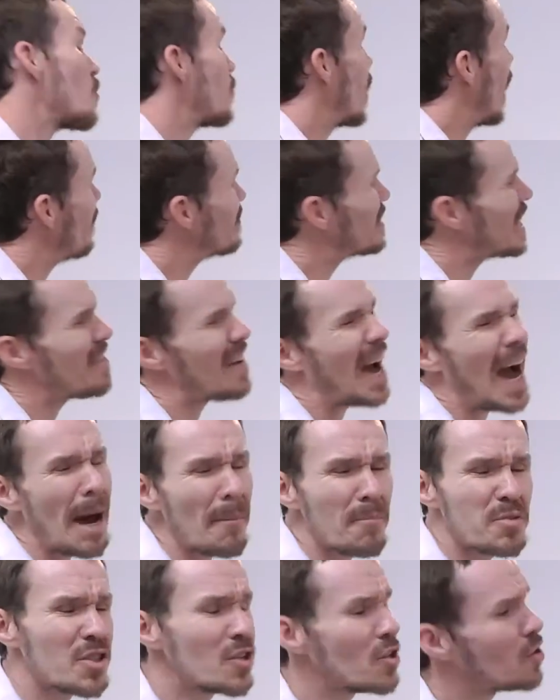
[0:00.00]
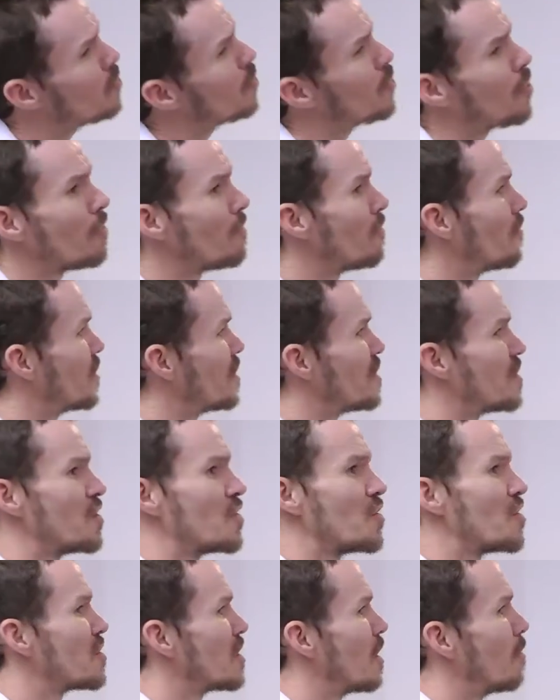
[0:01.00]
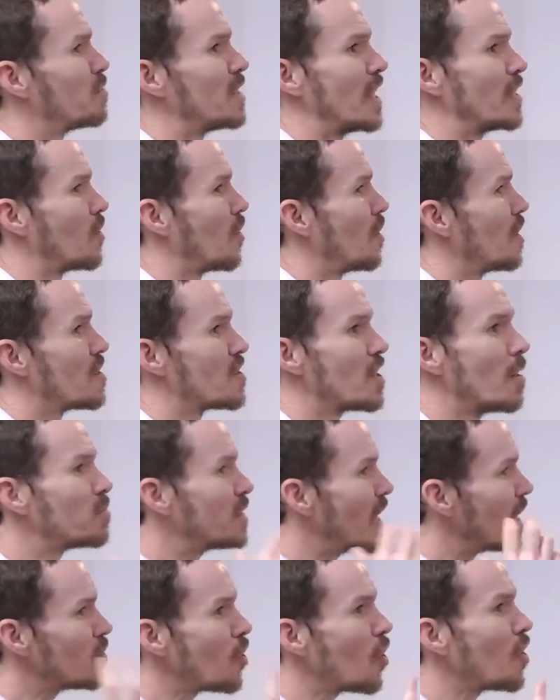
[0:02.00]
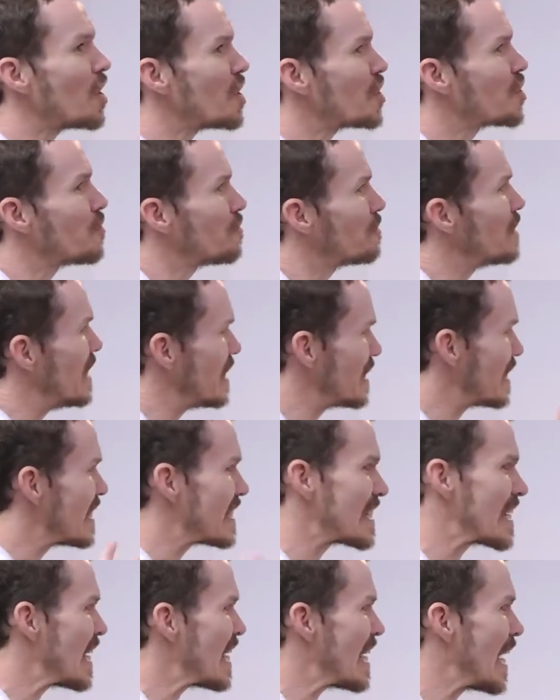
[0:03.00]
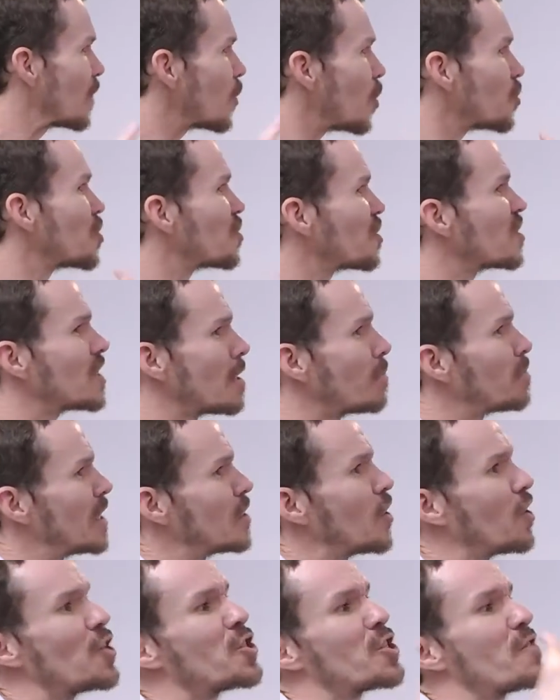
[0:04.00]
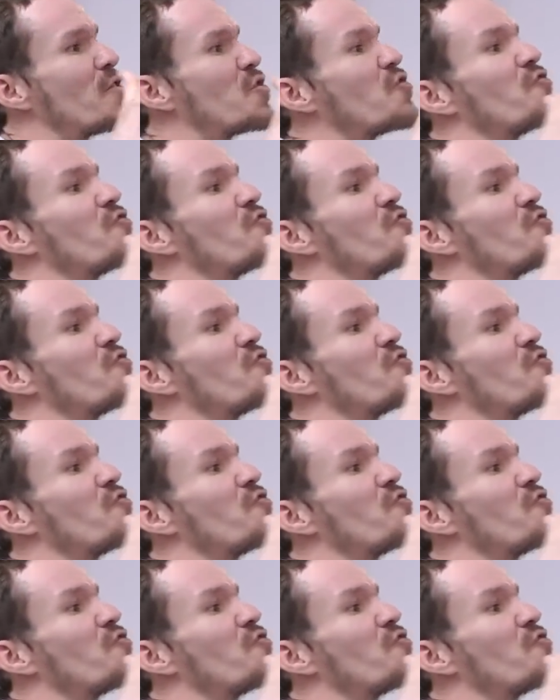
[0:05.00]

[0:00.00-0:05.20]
You have to have absolute confidence in your subject knowledge. Subject knowledge is key, and not just the subject knowledge of a